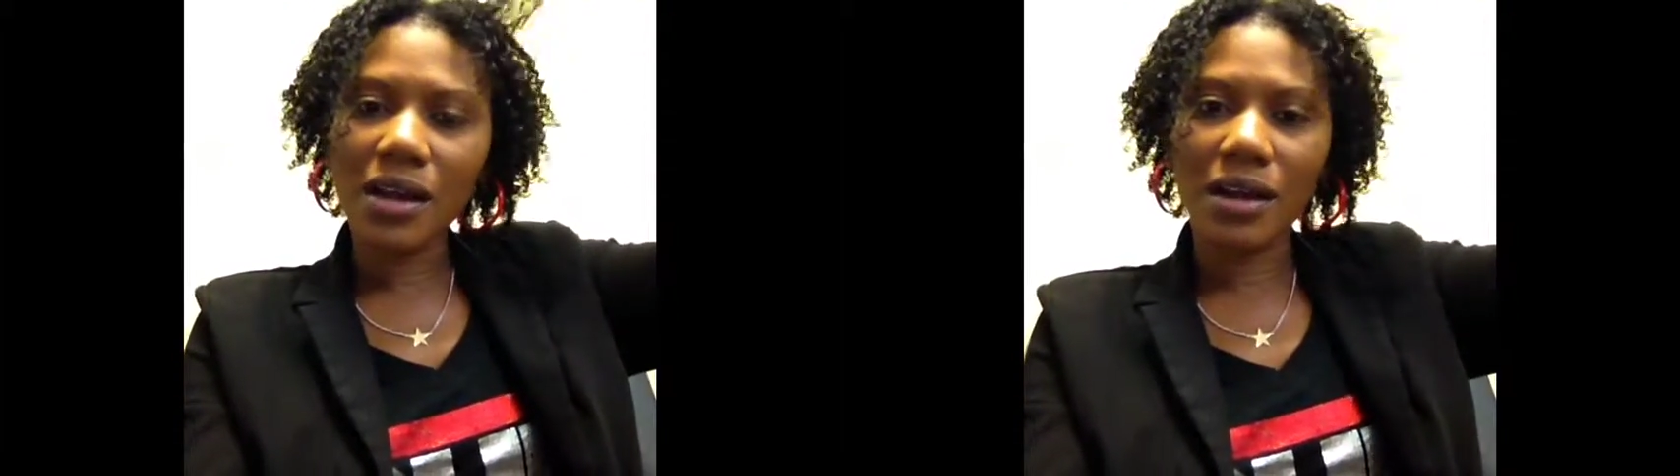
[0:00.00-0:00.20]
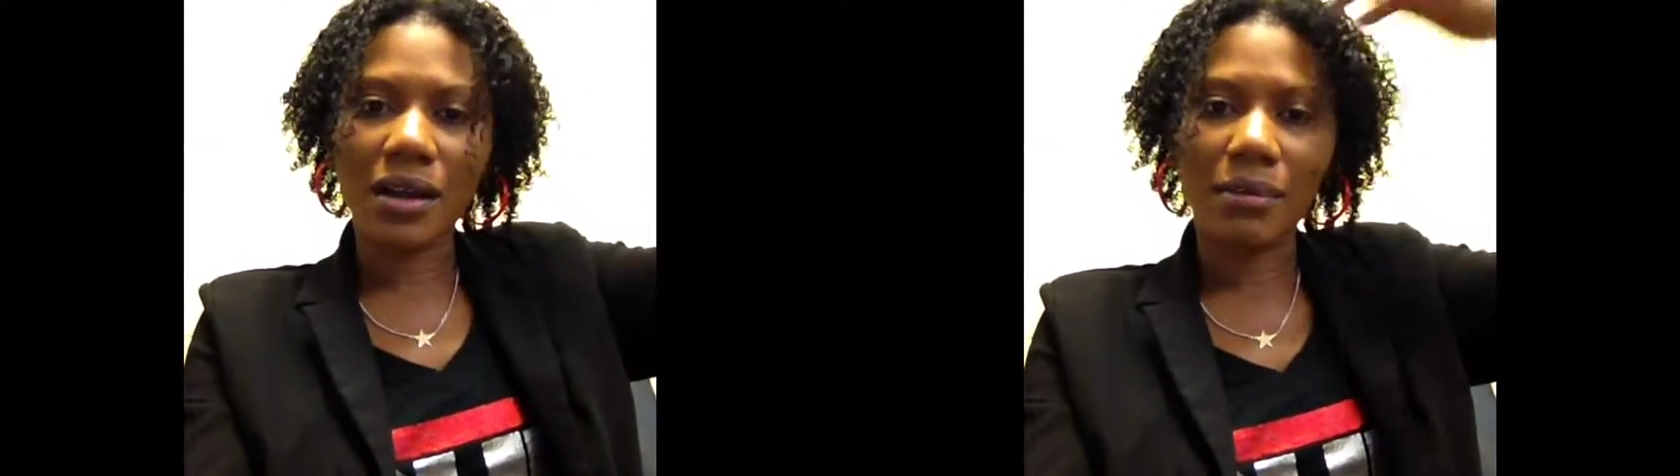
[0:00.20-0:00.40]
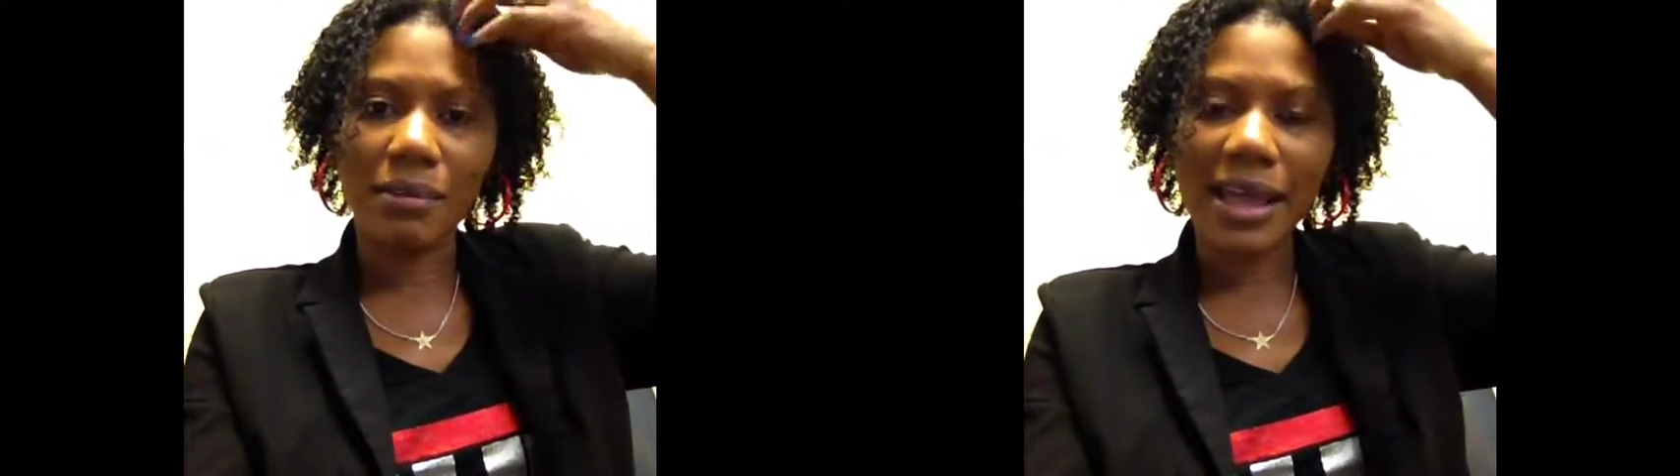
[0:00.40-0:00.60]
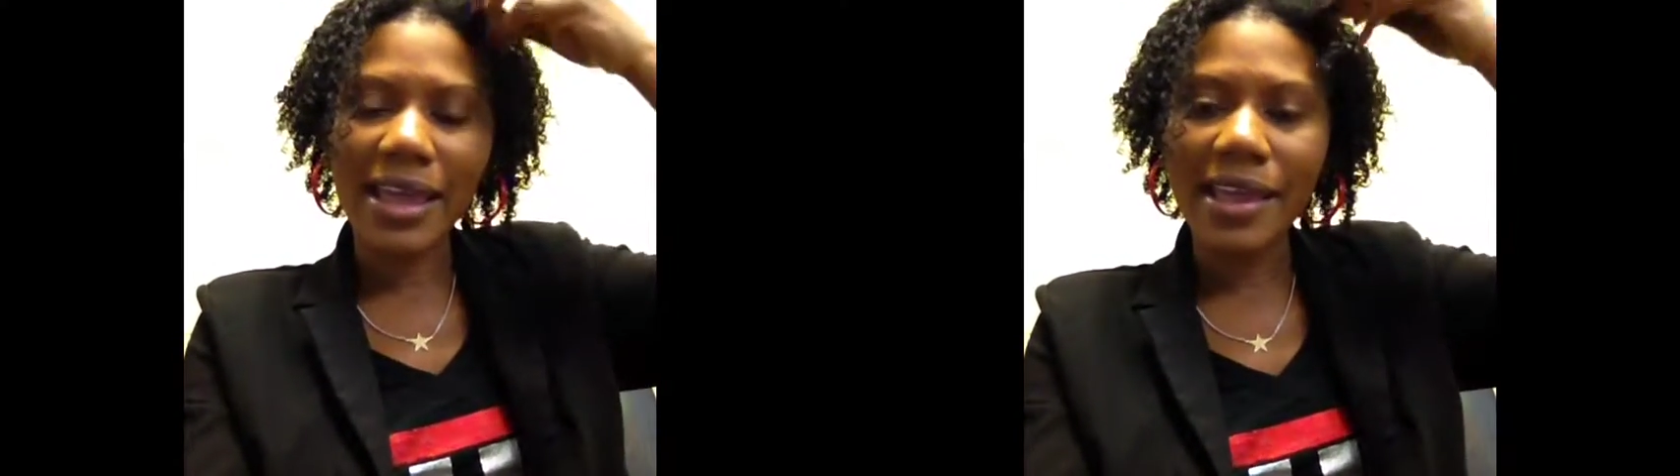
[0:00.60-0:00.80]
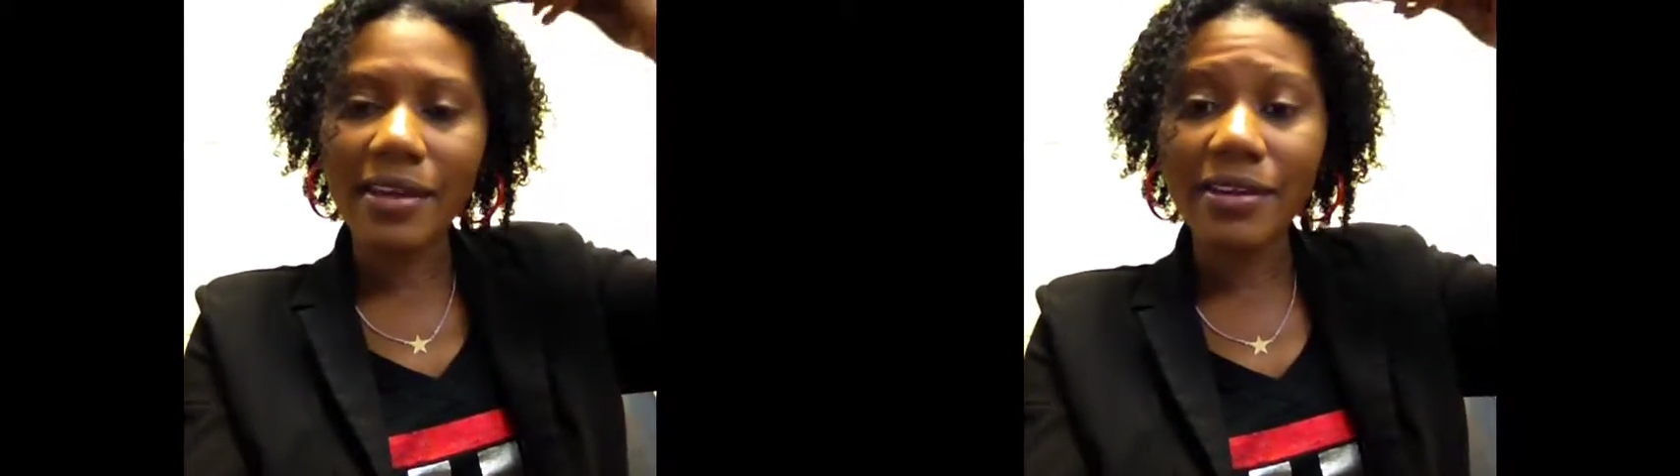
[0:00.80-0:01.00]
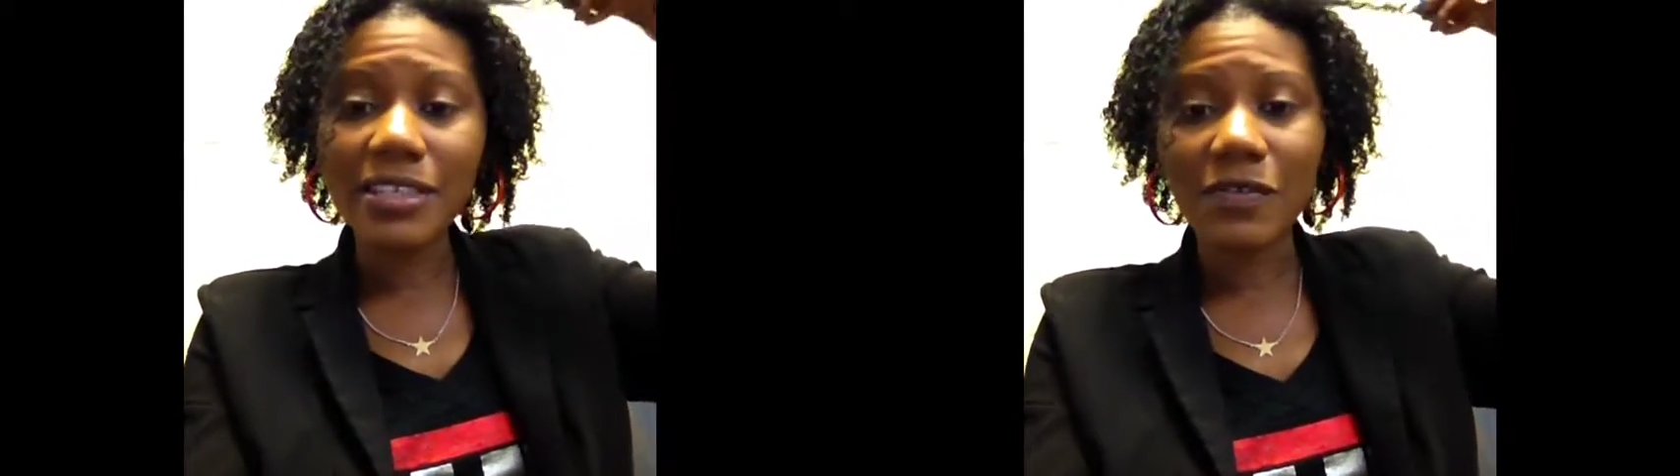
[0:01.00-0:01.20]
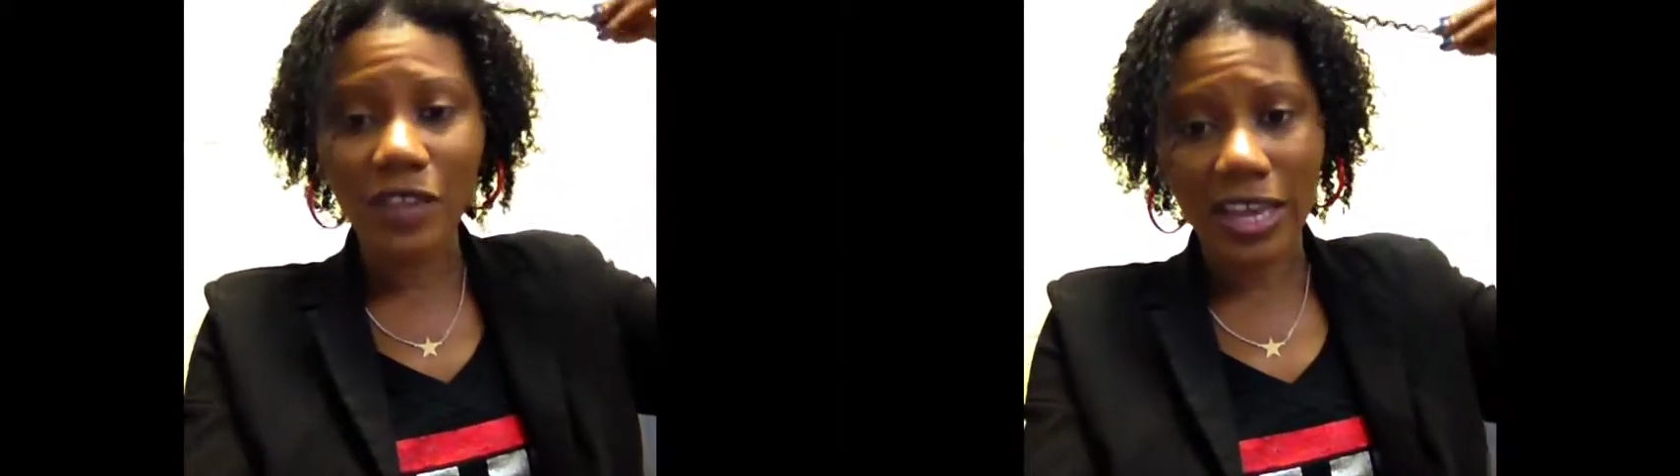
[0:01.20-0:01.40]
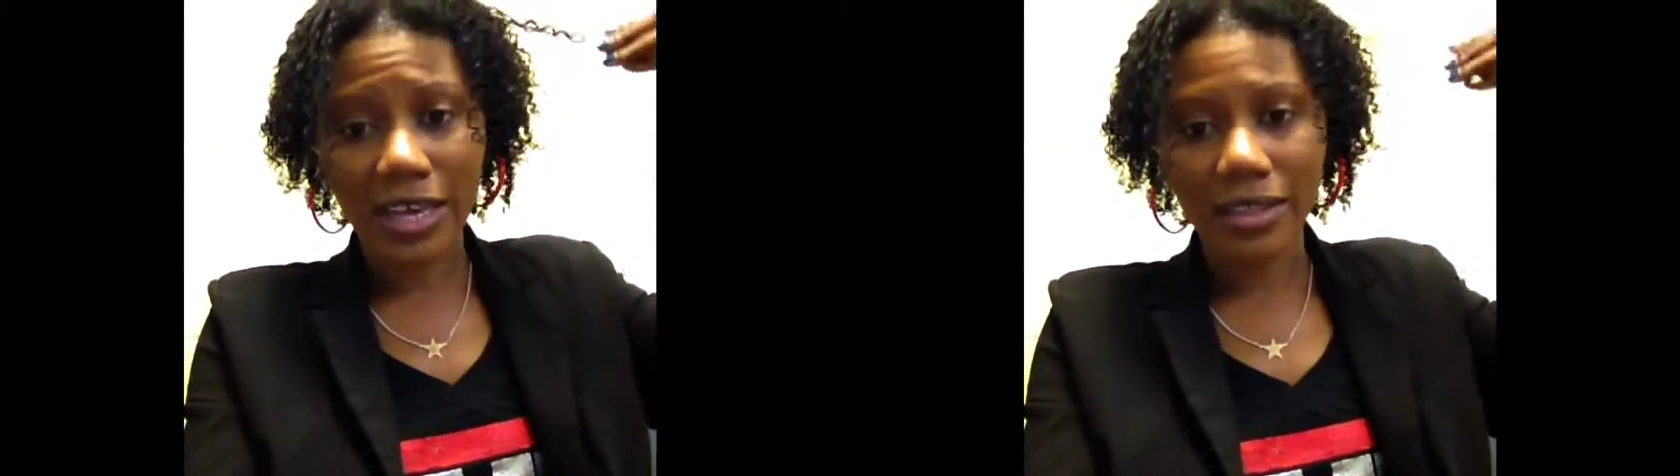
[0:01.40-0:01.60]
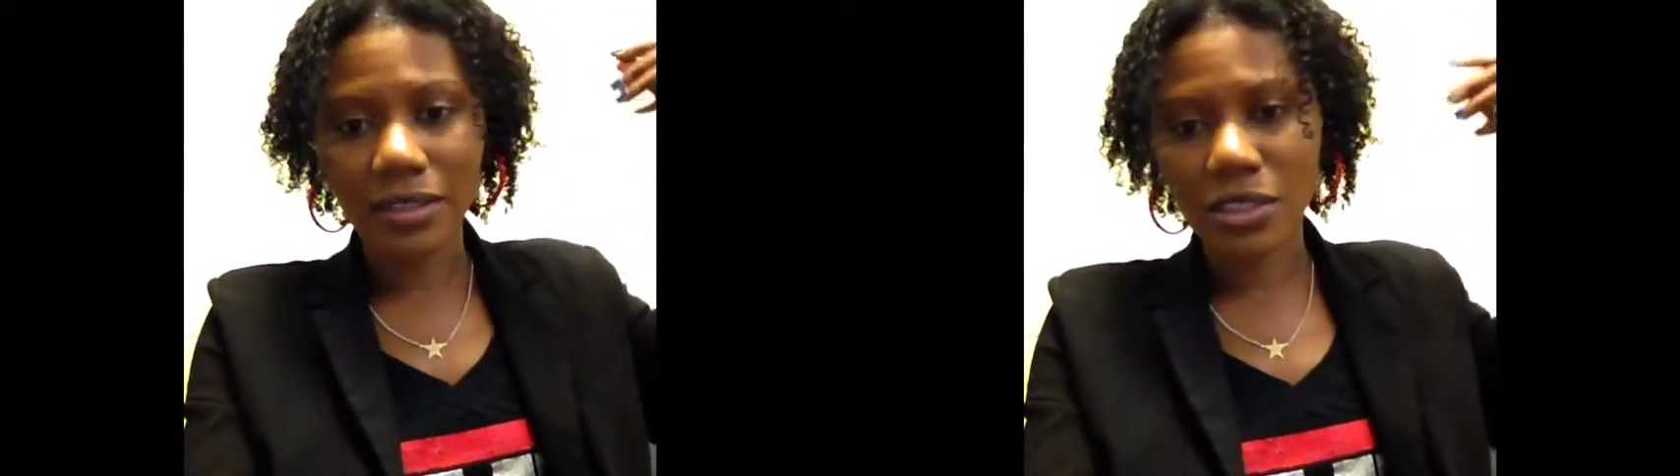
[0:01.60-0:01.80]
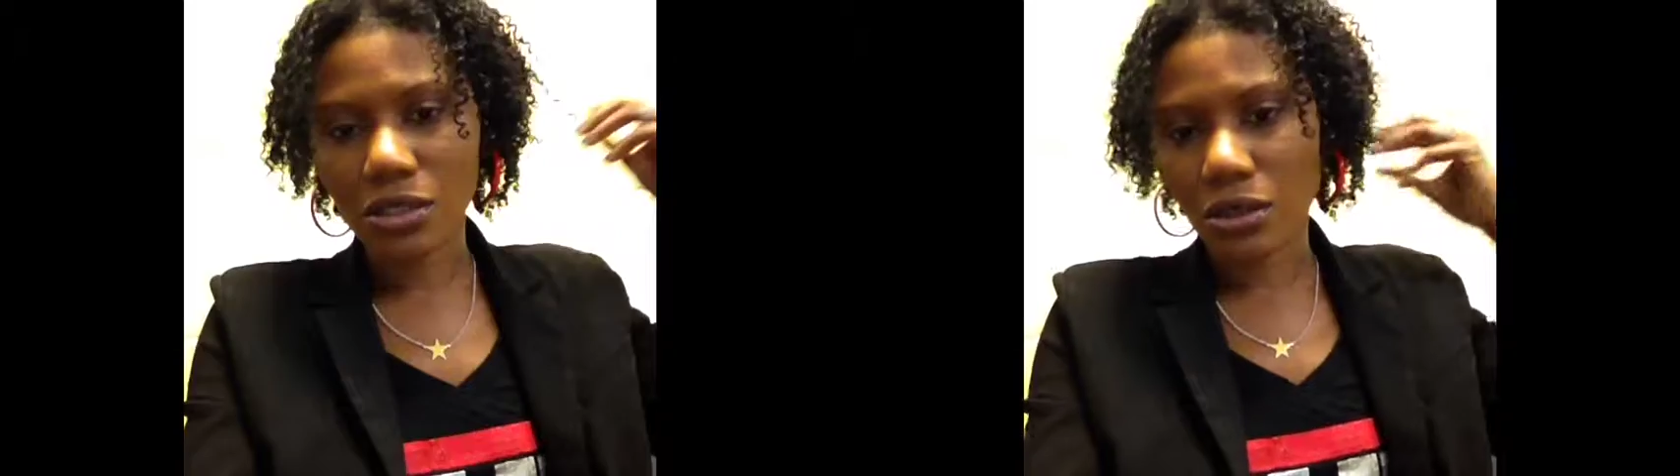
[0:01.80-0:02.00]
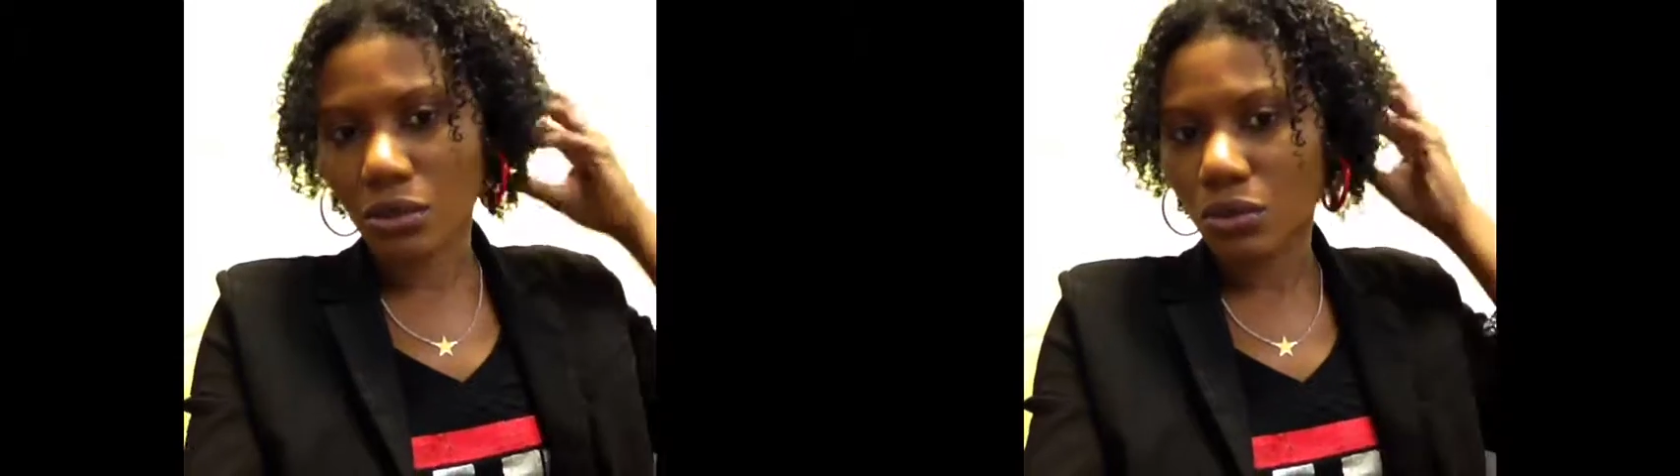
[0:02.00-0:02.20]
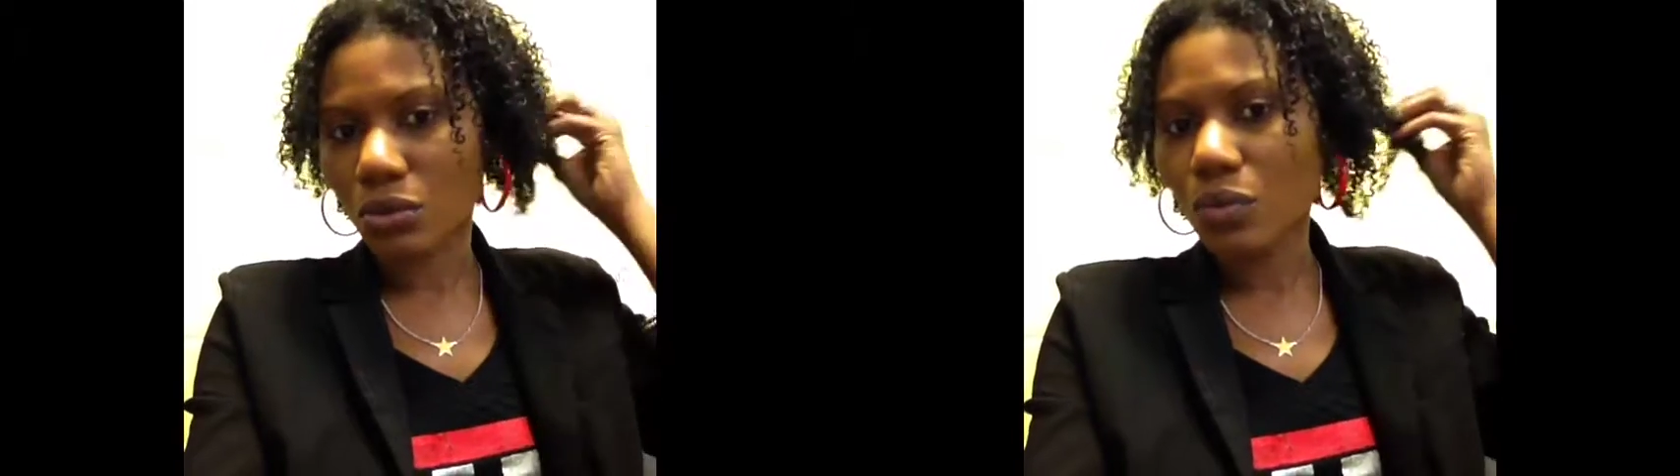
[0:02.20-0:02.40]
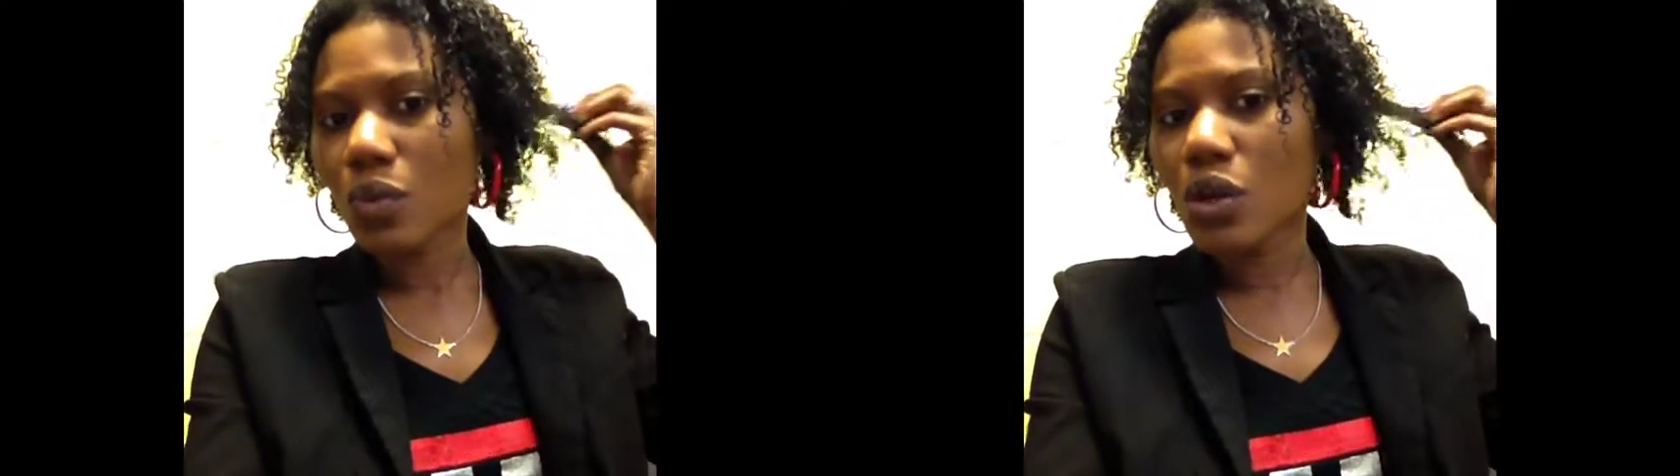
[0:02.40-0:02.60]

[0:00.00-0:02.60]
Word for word: Um, my hair is fine, so